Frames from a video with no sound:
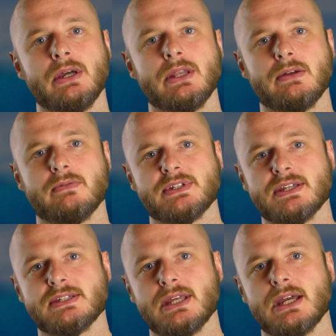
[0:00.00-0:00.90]
that
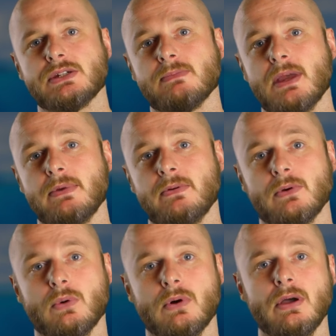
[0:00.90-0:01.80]
resuscitation may be
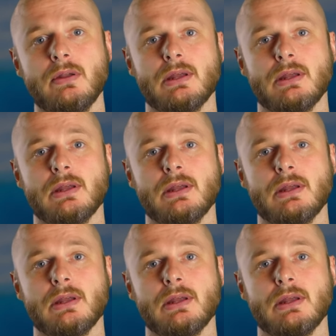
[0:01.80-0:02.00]
required,